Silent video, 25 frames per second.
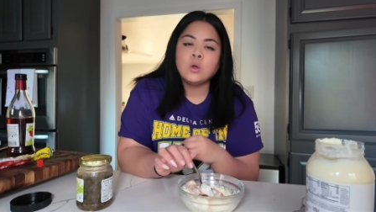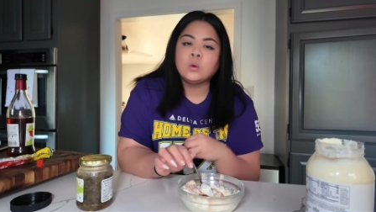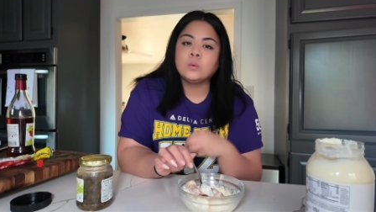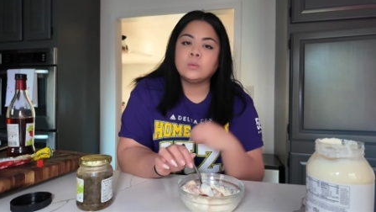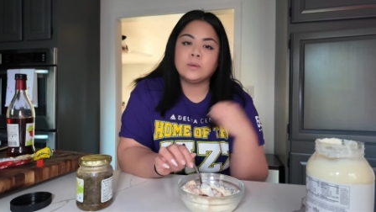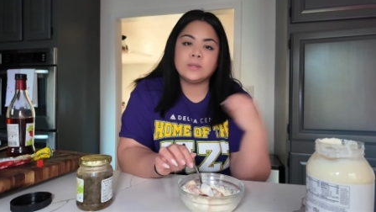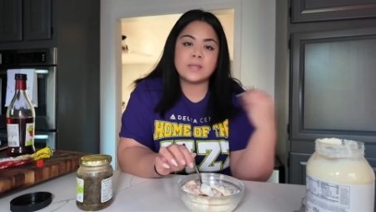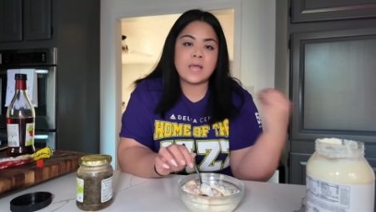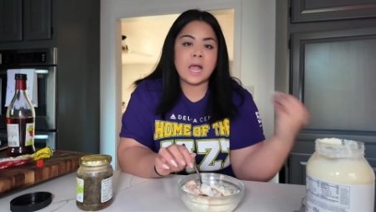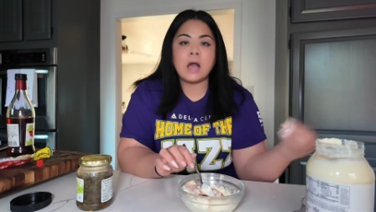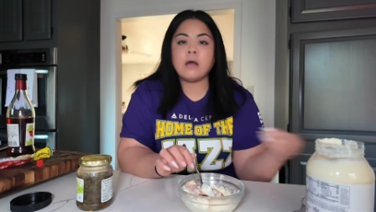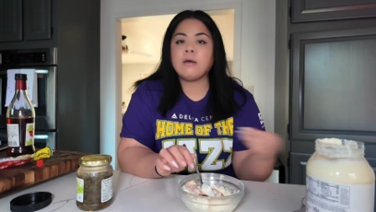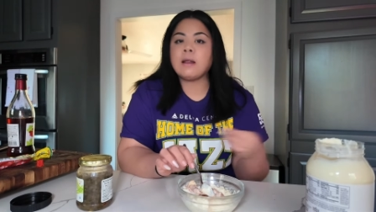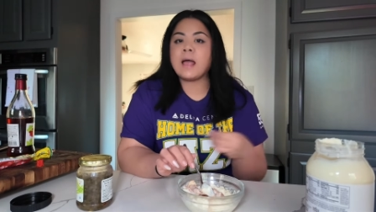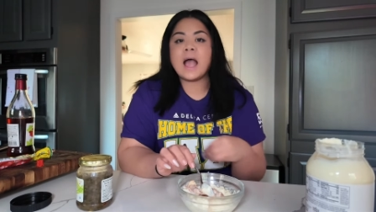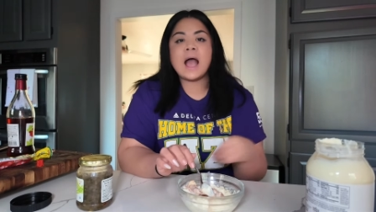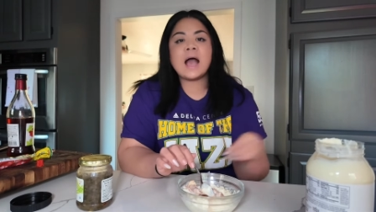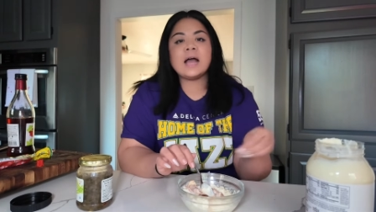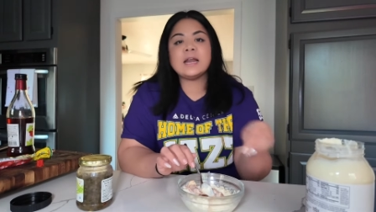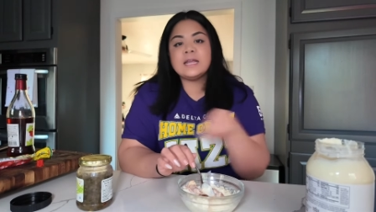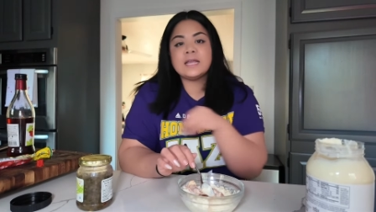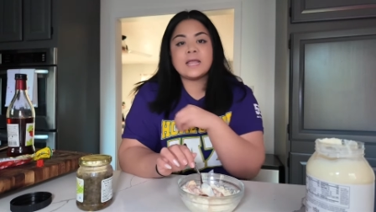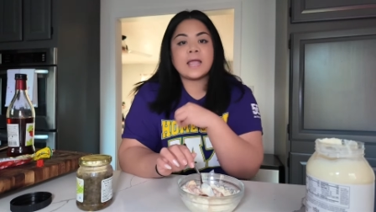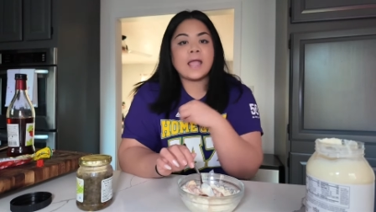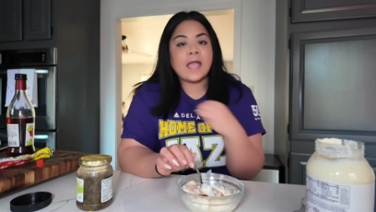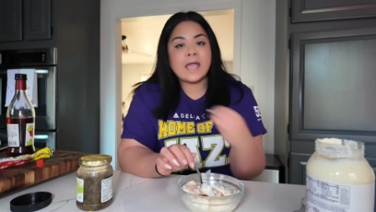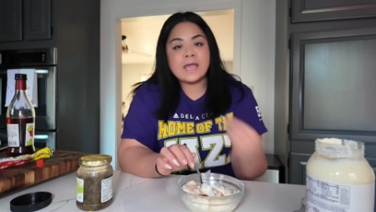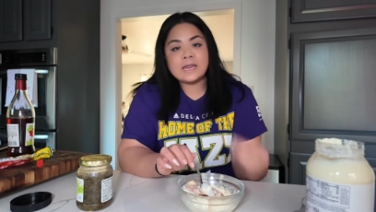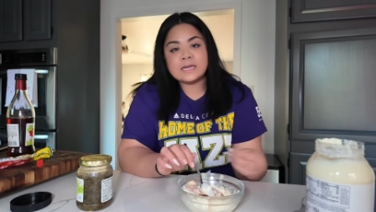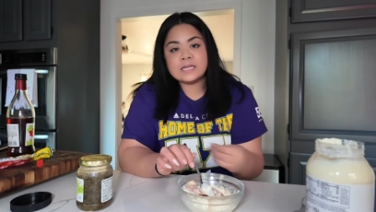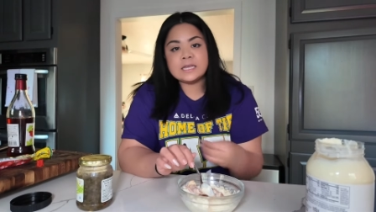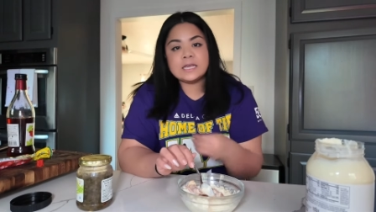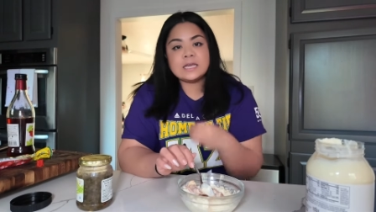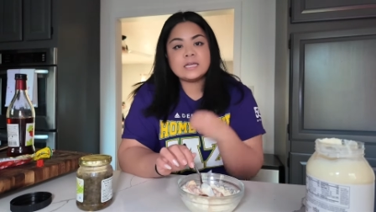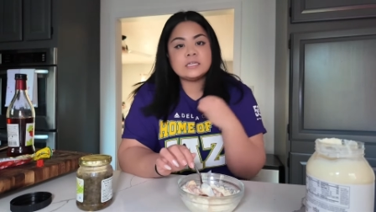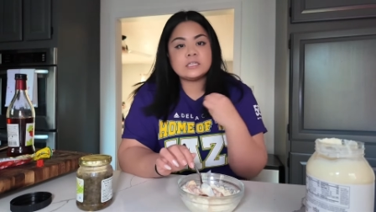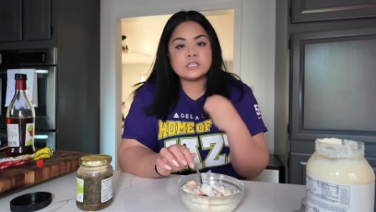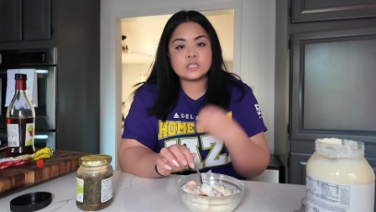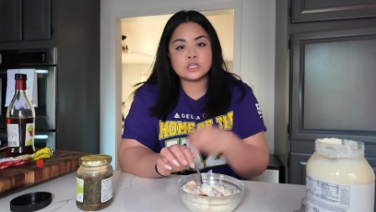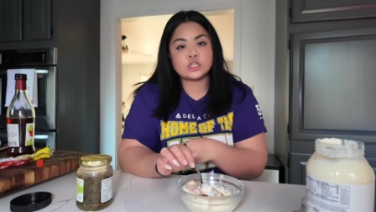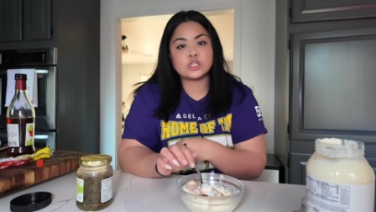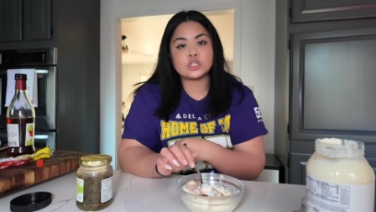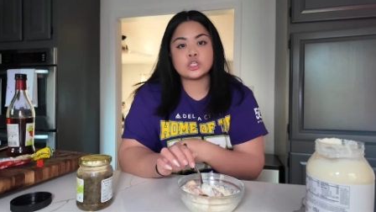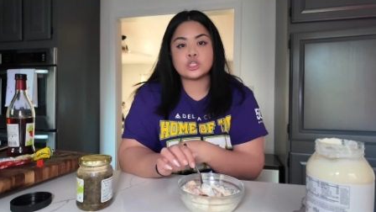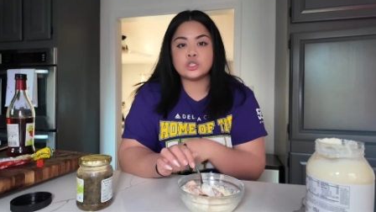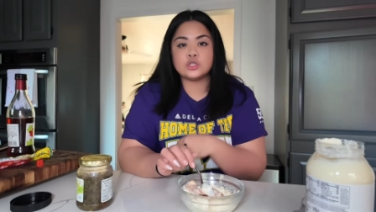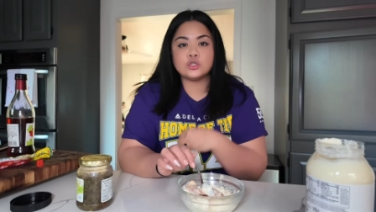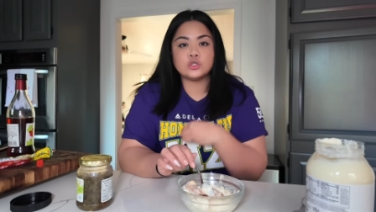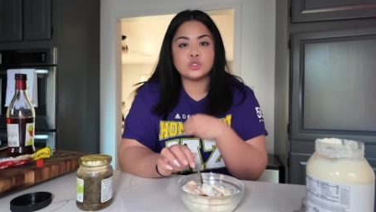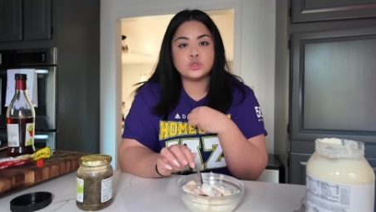without adding any
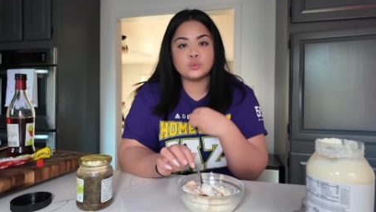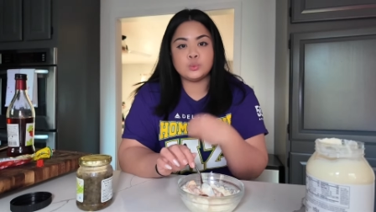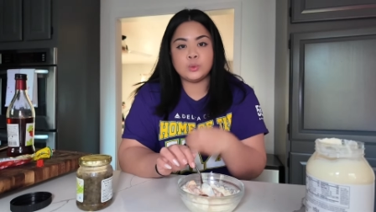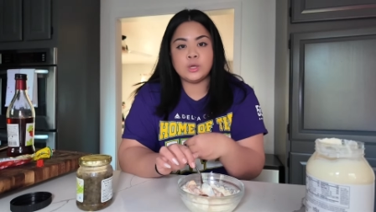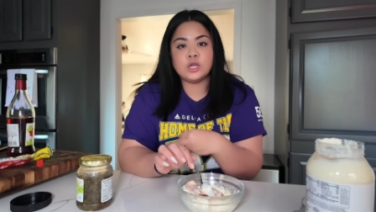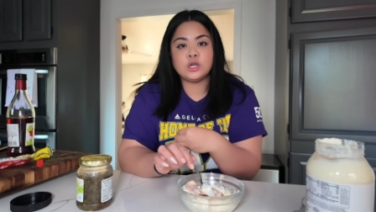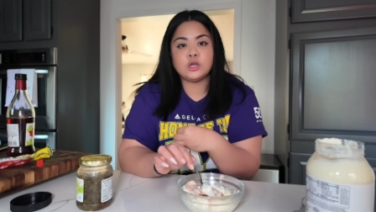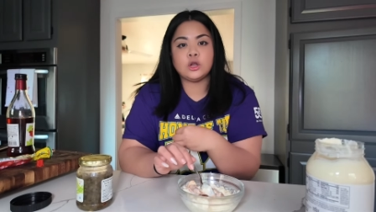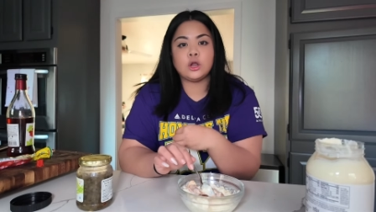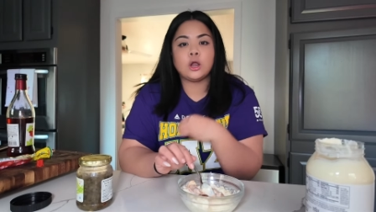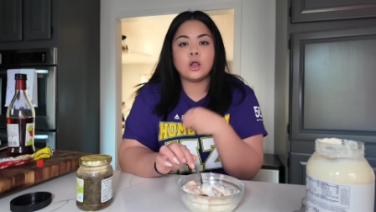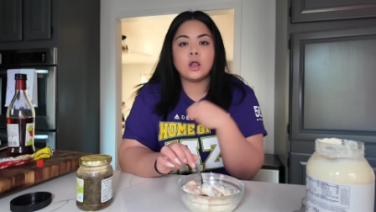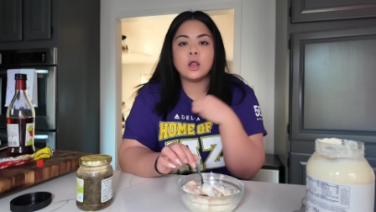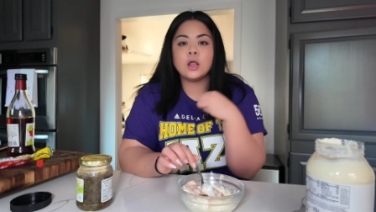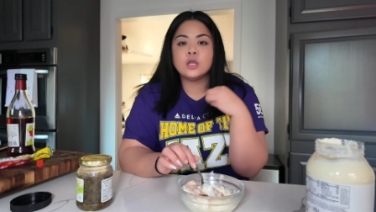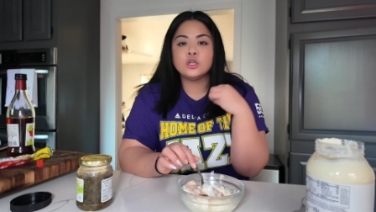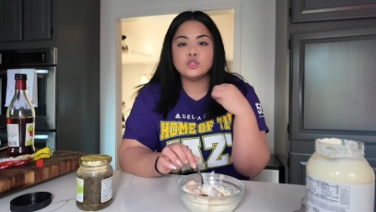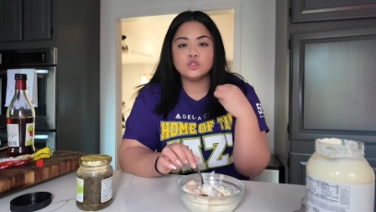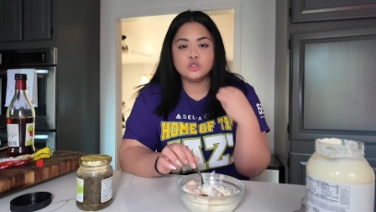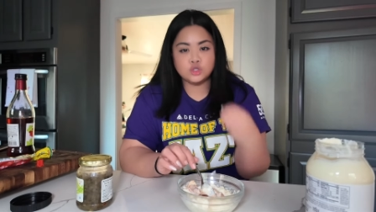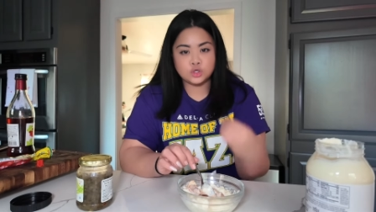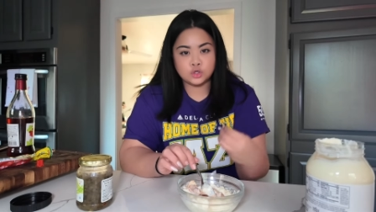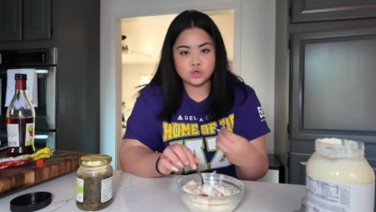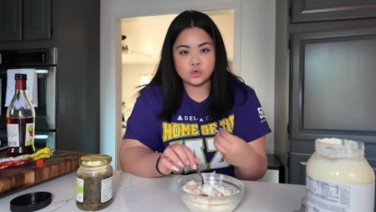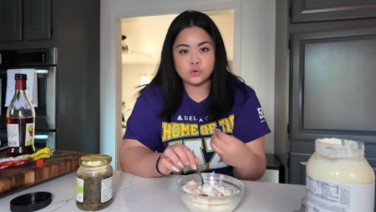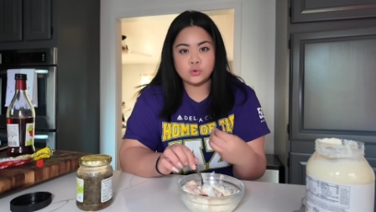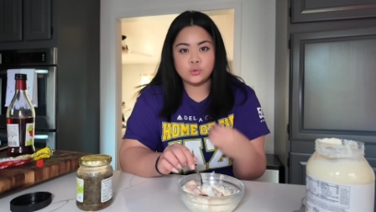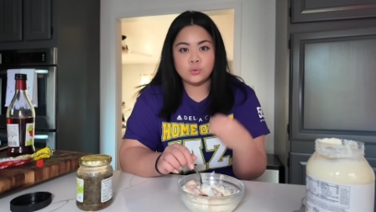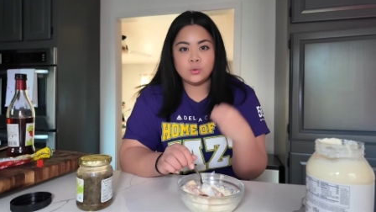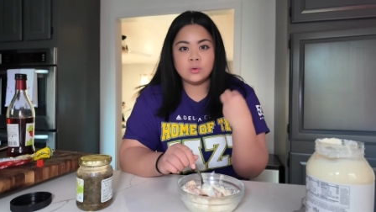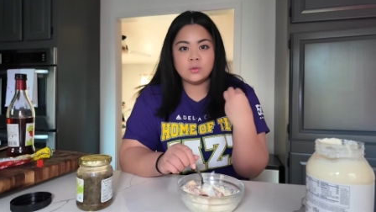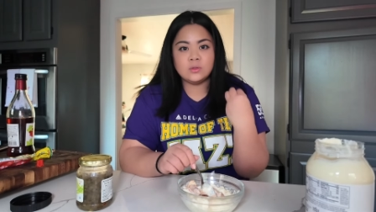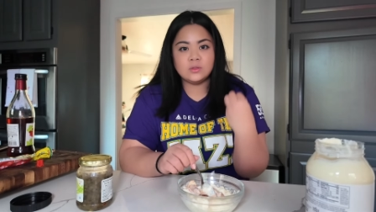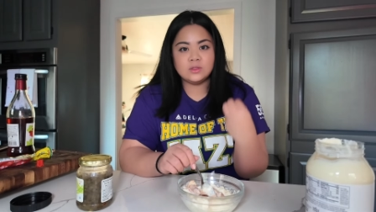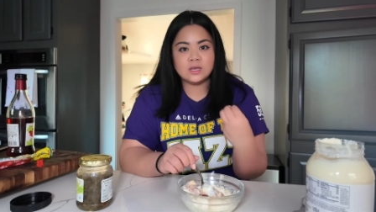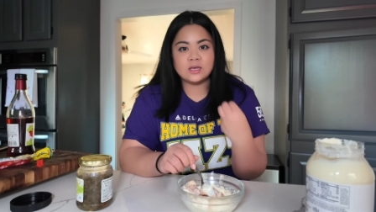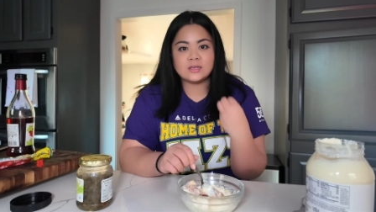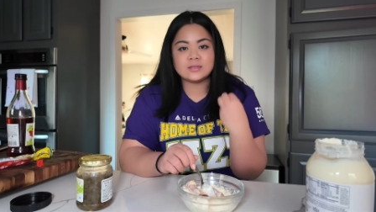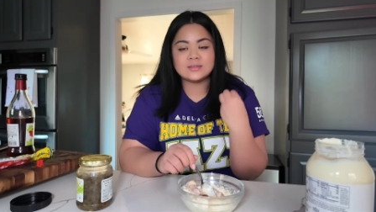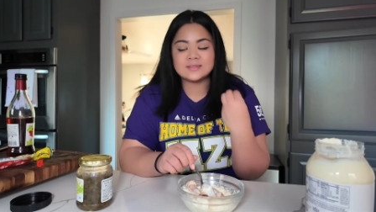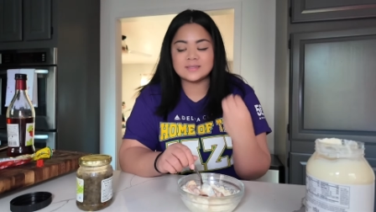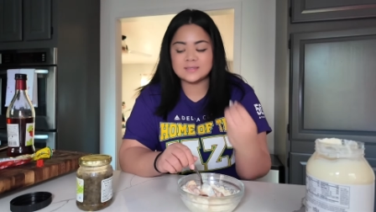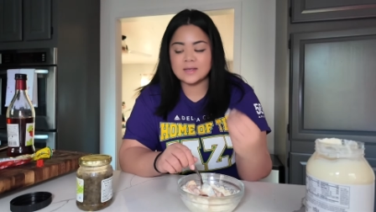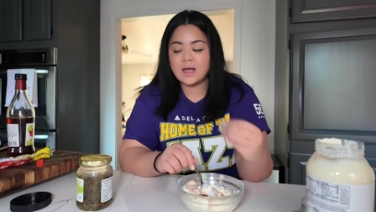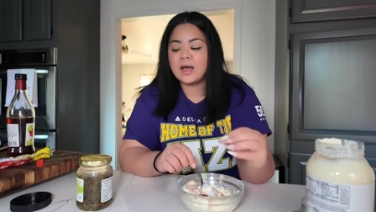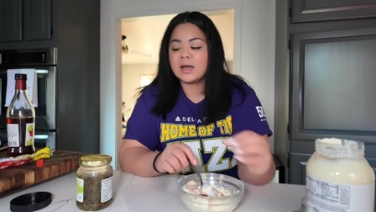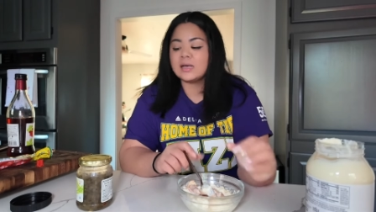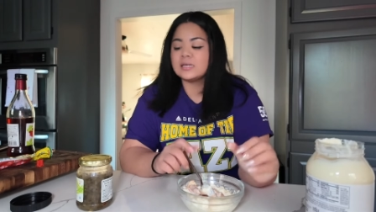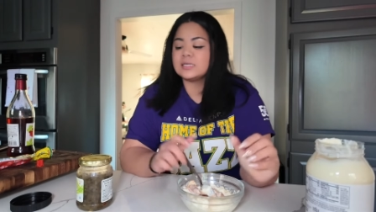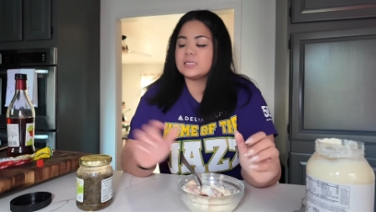additional sweetener to the
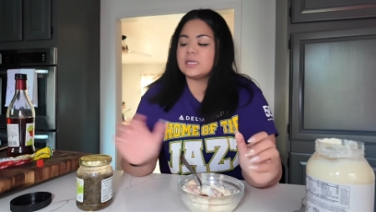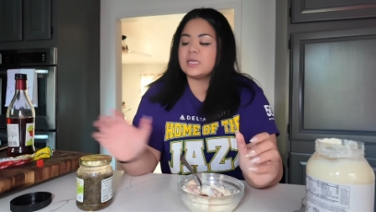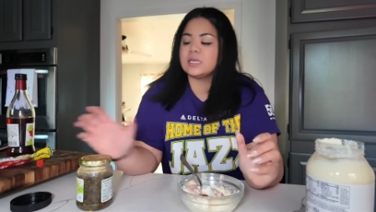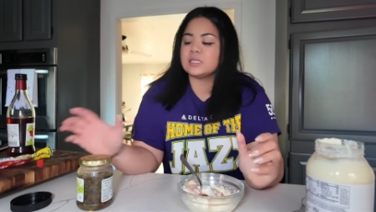sauce,